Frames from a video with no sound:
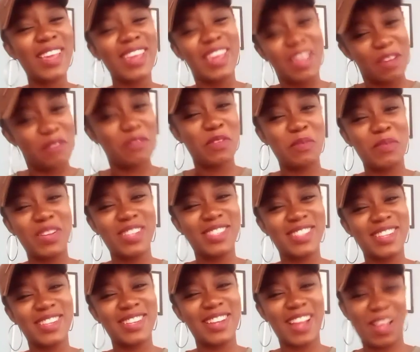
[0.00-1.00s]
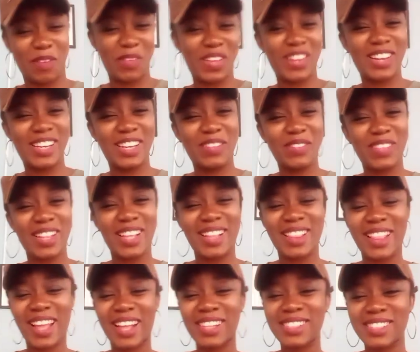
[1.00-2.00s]
information. I'm gonna leave it
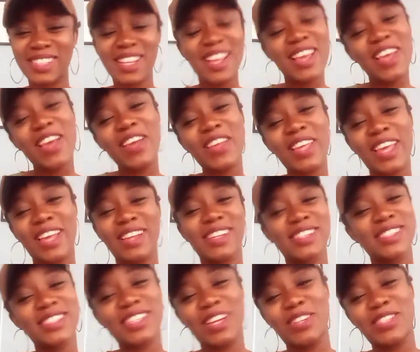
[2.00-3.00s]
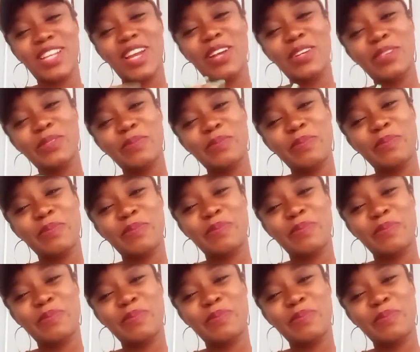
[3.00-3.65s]
at that. Okay, ciao ciao.